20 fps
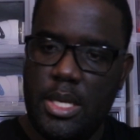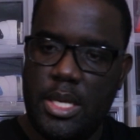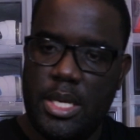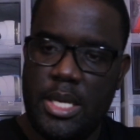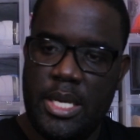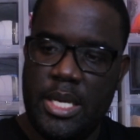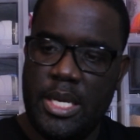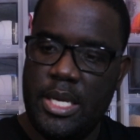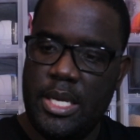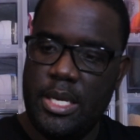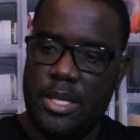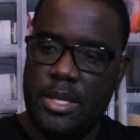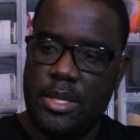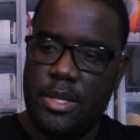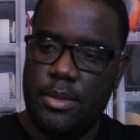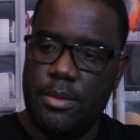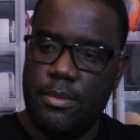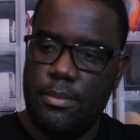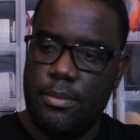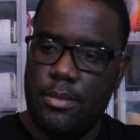
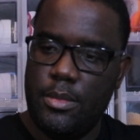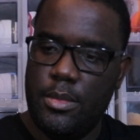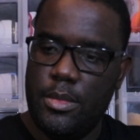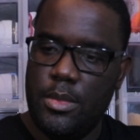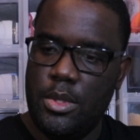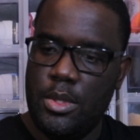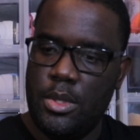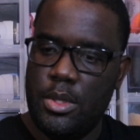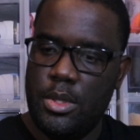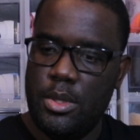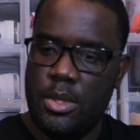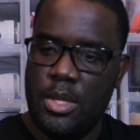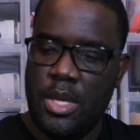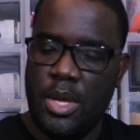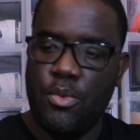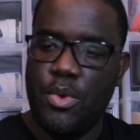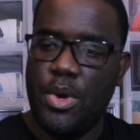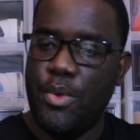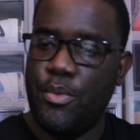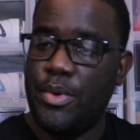and
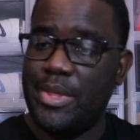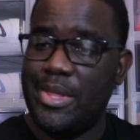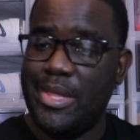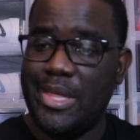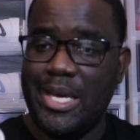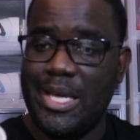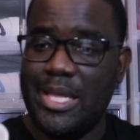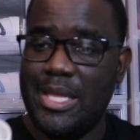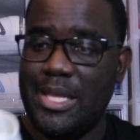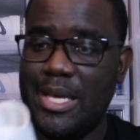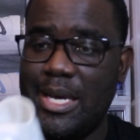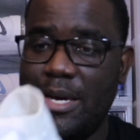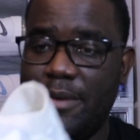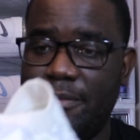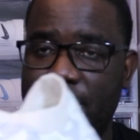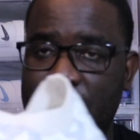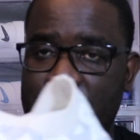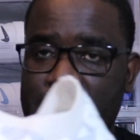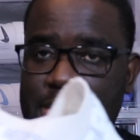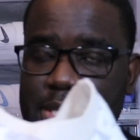they went with a lot of the
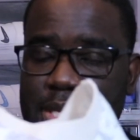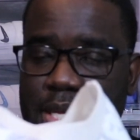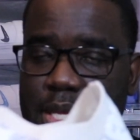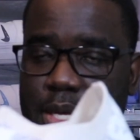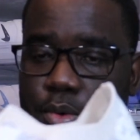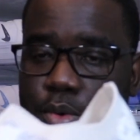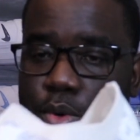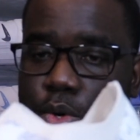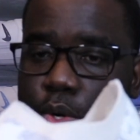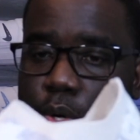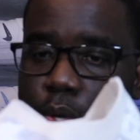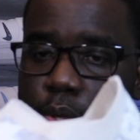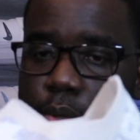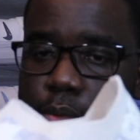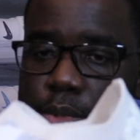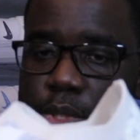outfits that I wore.